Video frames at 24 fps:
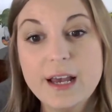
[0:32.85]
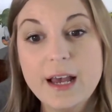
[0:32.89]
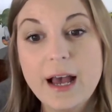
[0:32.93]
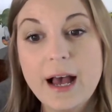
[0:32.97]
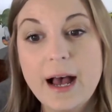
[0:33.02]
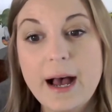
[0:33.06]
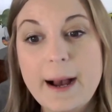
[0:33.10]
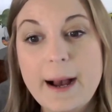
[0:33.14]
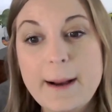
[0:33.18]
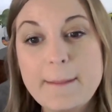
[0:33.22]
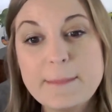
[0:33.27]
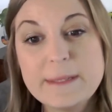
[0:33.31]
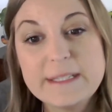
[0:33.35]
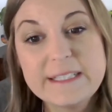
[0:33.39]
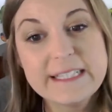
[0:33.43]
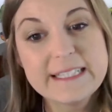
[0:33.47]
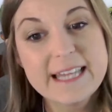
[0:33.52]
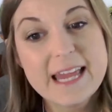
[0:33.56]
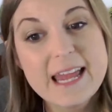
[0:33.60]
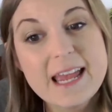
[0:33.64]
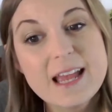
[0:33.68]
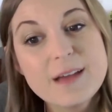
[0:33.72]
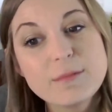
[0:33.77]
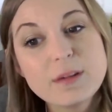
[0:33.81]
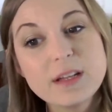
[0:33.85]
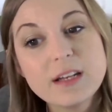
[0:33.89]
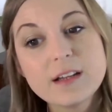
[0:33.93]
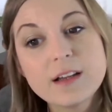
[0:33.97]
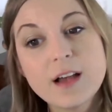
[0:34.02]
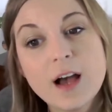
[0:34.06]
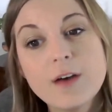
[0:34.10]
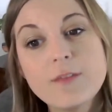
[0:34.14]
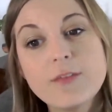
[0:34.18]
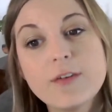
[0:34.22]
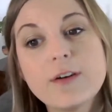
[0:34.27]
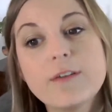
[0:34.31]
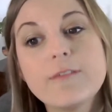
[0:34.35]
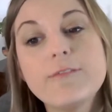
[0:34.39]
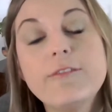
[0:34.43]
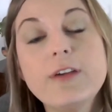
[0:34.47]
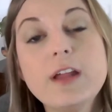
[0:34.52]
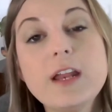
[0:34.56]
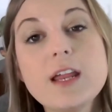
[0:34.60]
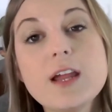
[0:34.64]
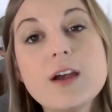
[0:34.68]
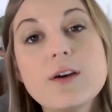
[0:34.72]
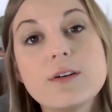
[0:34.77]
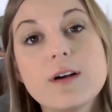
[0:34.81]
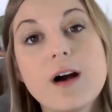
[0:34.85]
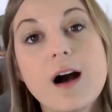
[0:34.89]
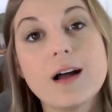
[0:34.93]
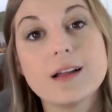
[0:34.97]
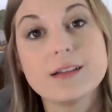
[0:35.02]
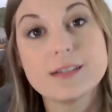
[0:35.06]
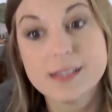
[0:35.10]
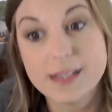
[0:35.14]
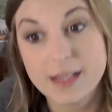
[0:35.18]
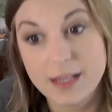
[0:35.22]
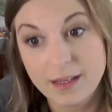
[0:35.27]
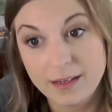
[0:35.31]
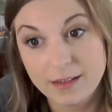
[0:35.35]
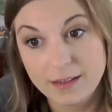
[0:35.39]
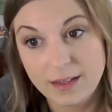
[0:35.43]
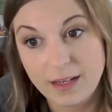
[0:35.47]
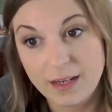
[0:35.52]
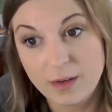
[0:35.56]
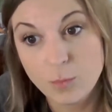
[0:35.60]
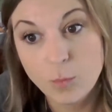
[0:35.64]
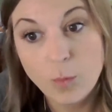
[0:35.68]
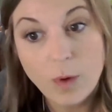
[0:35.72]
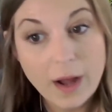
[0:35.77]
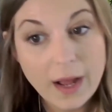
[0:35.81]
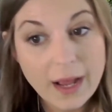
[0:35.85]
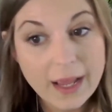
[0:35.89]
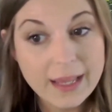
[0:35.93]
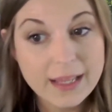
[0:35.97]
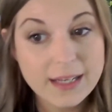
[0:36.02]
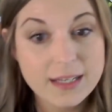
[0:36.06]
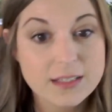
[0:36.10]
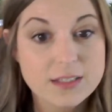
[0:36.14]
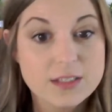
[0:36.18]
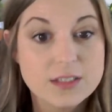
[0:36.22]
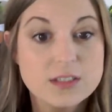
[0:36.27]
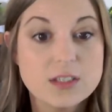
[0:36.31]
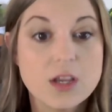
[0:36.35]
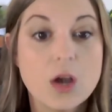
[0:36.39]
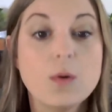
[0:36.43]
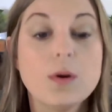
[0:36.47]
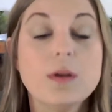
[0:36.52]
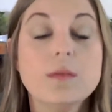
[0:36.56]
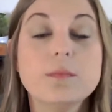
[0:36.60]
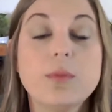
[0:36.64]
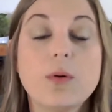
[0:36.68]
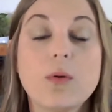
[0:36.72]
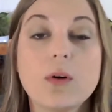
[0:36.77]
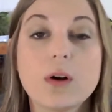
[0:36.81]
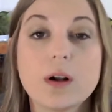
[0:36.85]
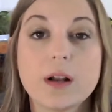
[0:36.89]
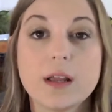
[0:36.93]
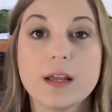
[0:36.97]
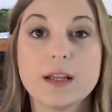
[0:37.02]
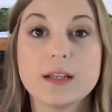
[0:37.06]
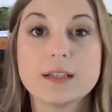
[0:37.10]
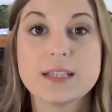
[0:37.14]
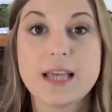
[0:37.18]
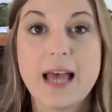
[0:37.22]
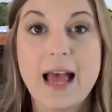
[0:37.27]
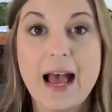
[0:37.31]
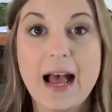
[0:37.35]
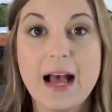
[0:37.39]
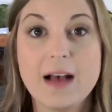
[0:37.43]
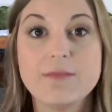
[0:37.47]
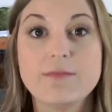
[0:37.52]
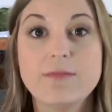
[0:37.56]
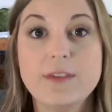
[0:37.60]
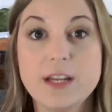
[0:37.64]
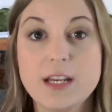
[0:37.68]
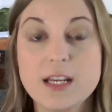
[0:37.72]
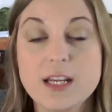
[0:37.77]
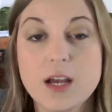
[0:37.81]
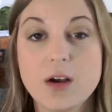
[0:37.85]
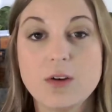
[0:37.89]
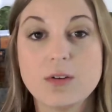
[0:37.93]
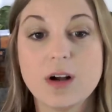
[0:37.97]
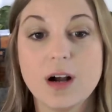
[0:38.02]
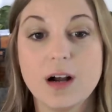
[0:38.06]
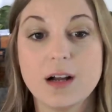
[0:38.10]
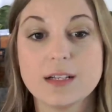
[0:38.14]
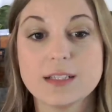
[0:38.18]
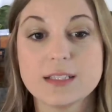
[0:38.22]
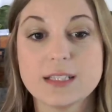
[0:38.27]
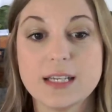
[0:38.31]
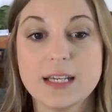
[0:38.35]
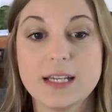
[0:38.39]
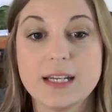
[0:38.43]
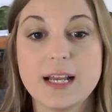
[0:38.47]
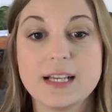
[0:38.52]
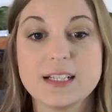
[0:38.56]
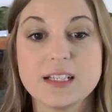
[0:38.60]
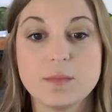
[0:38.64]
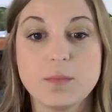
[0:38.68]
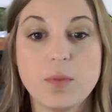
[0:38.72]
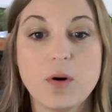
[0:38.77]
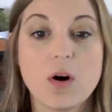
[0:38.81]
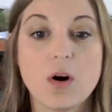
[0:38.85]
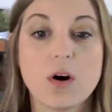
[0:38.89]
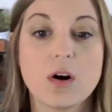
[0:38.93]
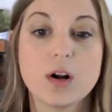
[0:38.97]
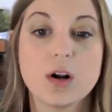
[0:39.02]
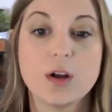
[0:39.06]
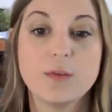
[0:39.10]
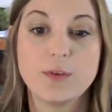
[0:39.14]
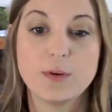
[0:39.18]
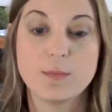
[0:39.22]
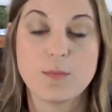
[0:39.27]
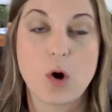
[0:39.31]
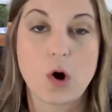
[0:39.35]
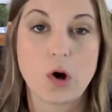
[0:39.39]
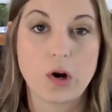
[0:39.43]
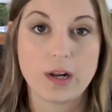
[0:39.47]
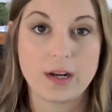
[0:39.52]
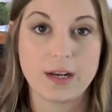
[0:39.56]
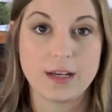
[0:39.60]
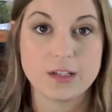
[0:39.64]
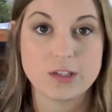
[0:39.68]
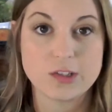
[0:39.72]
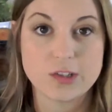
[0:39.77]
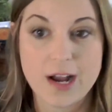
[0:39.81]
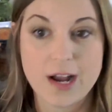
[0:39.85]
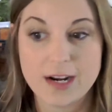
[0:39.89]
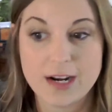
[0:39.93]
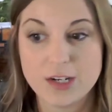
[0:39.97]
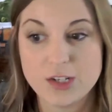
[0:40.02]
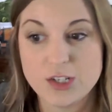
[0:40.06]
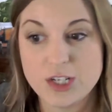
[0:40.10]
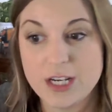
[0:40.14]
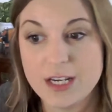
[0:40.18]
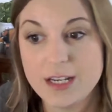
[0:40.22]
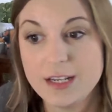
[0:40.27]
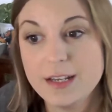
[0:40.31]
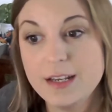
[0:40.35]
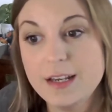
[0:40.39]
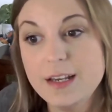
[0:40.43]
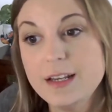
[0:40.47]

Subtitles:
But today I'm going to cover video content and why it is so important to have video content as a part of your marketing strategy.